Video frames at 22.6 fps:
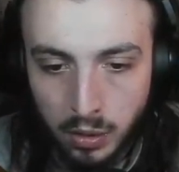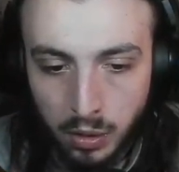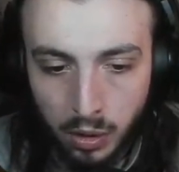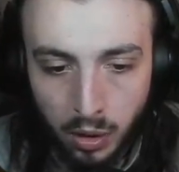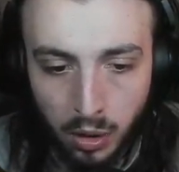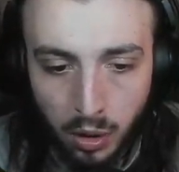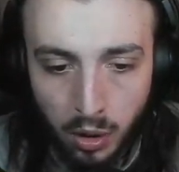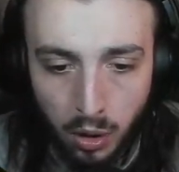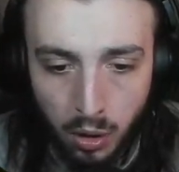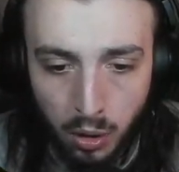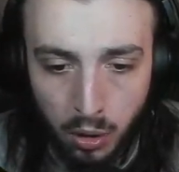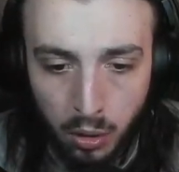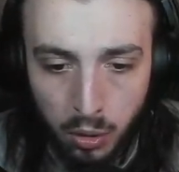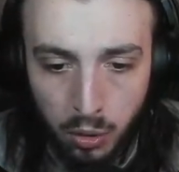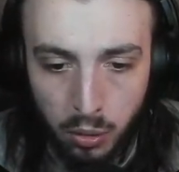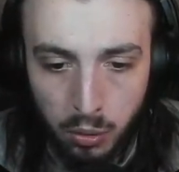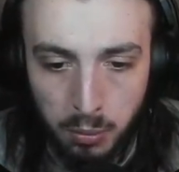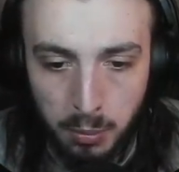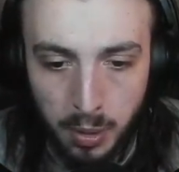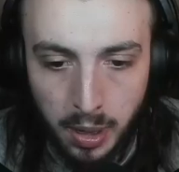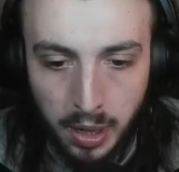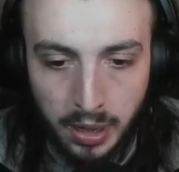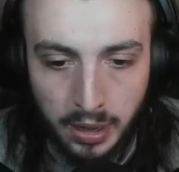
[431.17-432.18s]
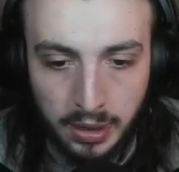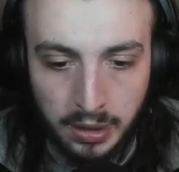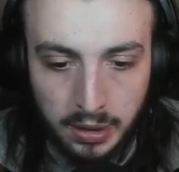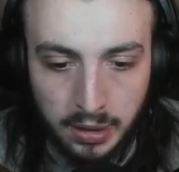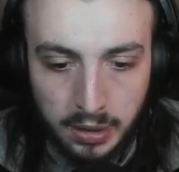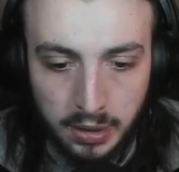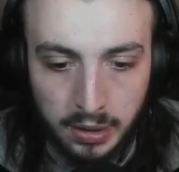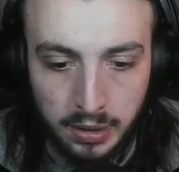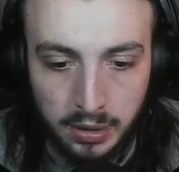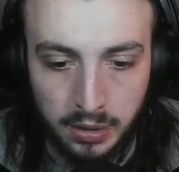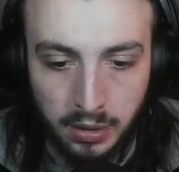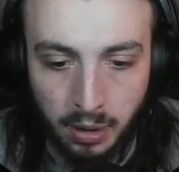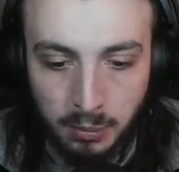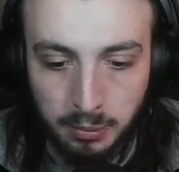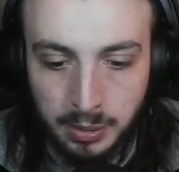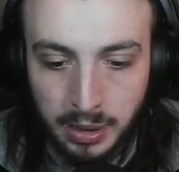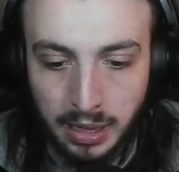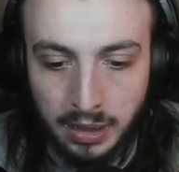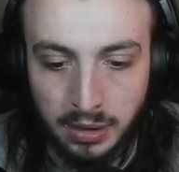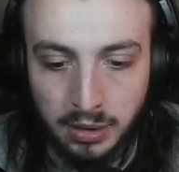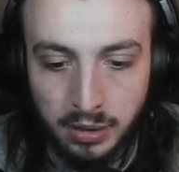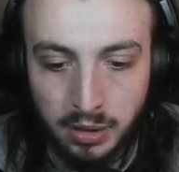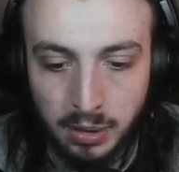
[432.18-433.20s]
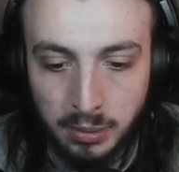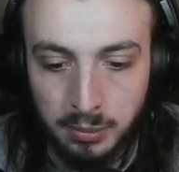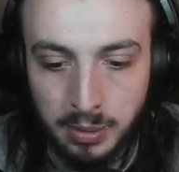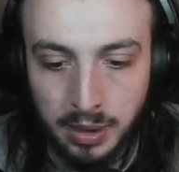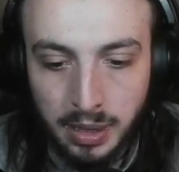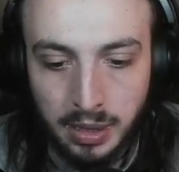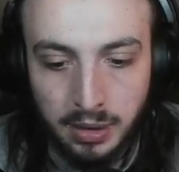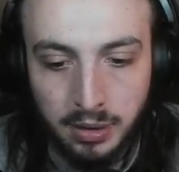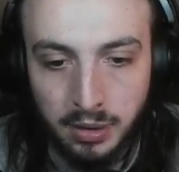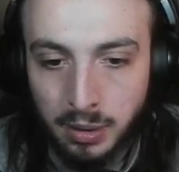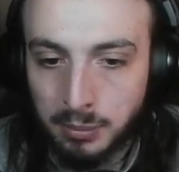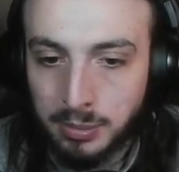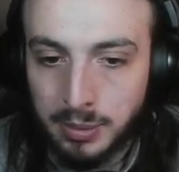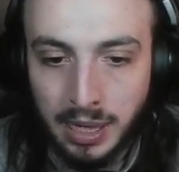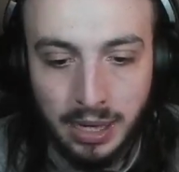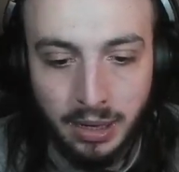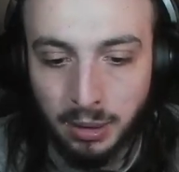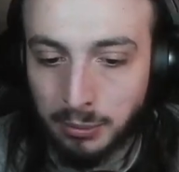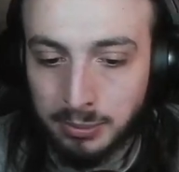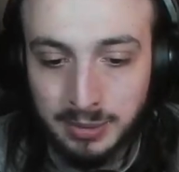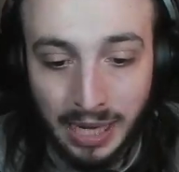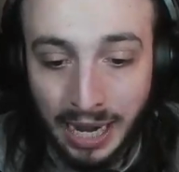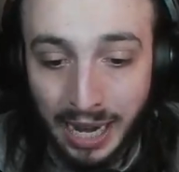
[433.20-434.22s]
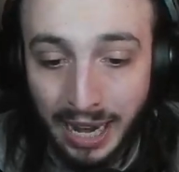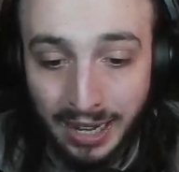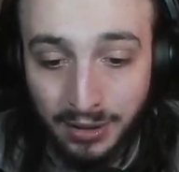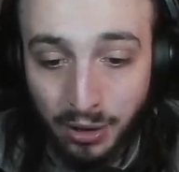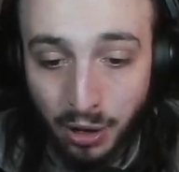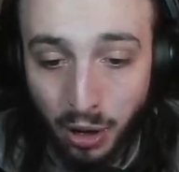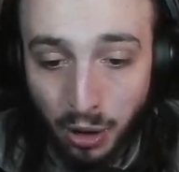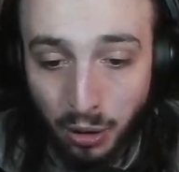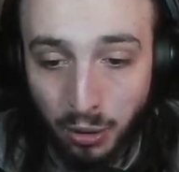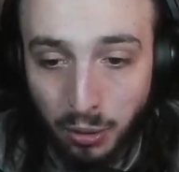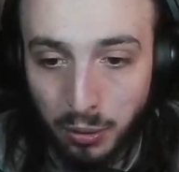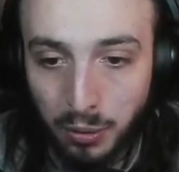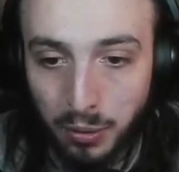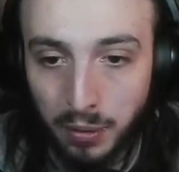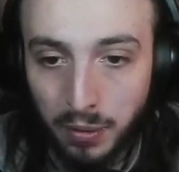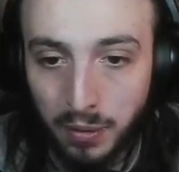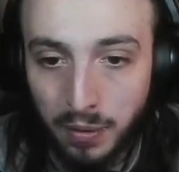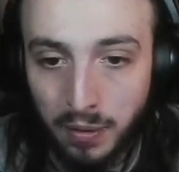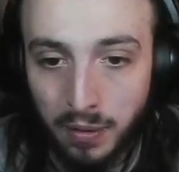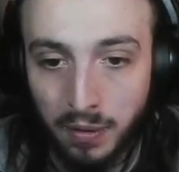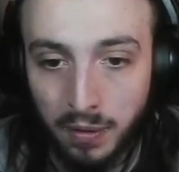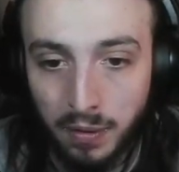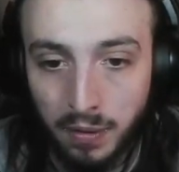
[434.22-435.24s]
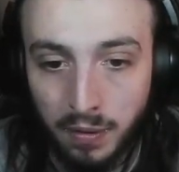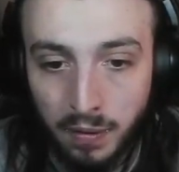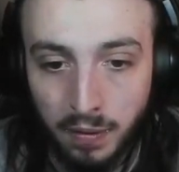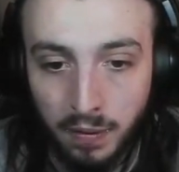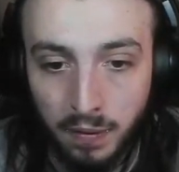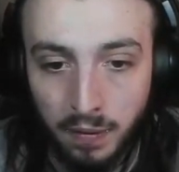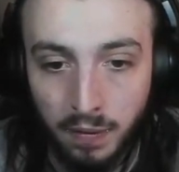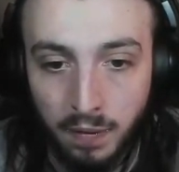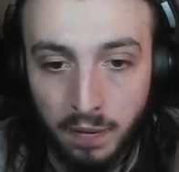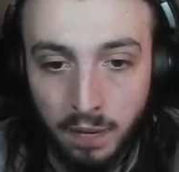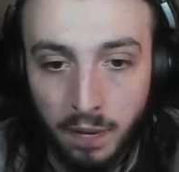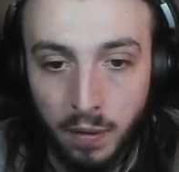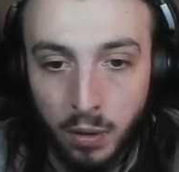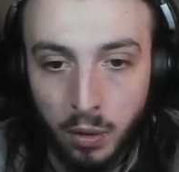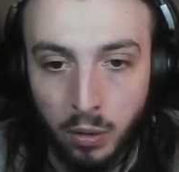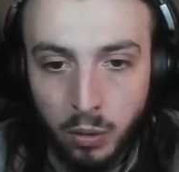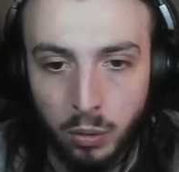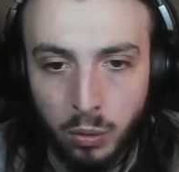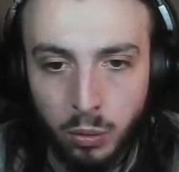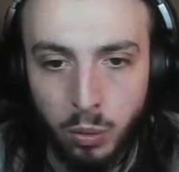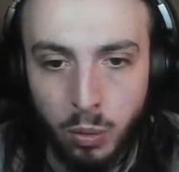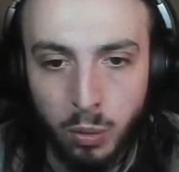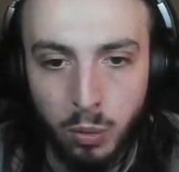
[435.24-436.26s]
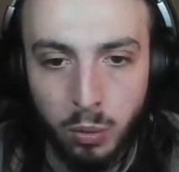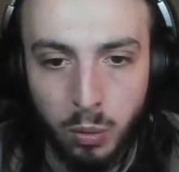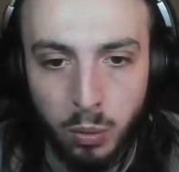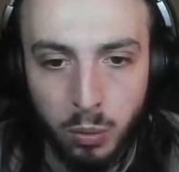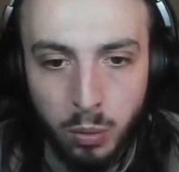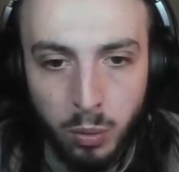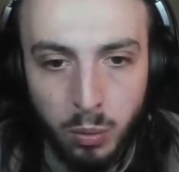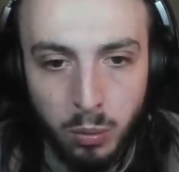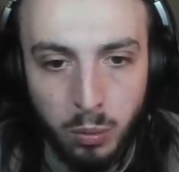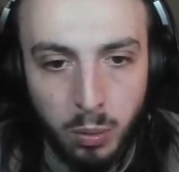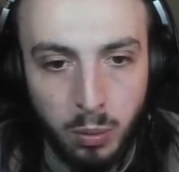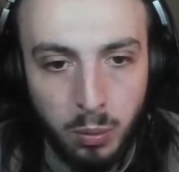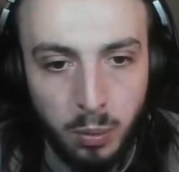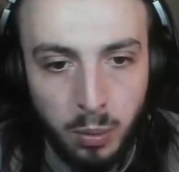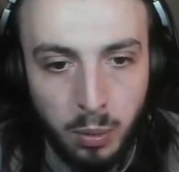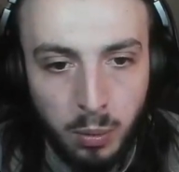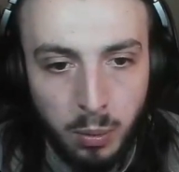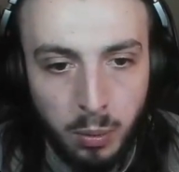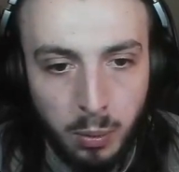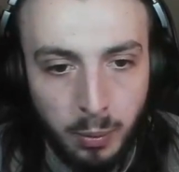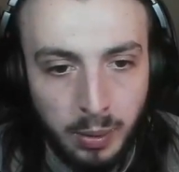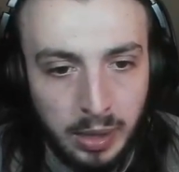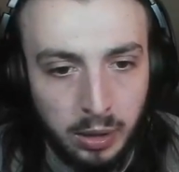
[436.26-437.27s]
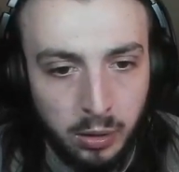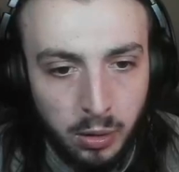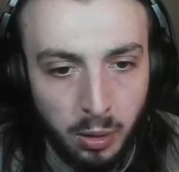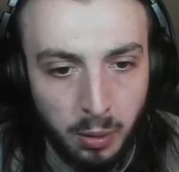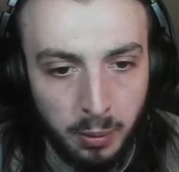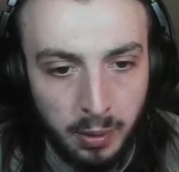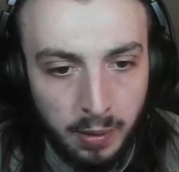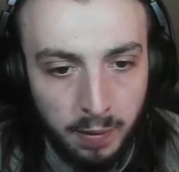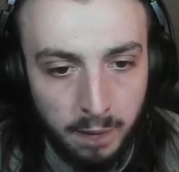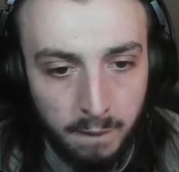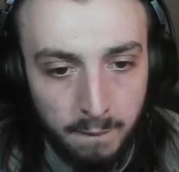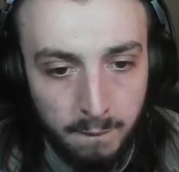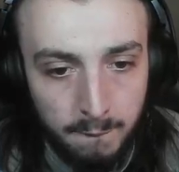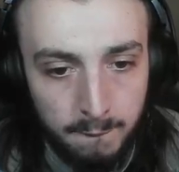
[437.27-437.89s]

Oh my... I'm dead, I'm dead, I'm dead, I'm dead, no! Whoa, whoa, whoa, whoa, whoa, where are you going?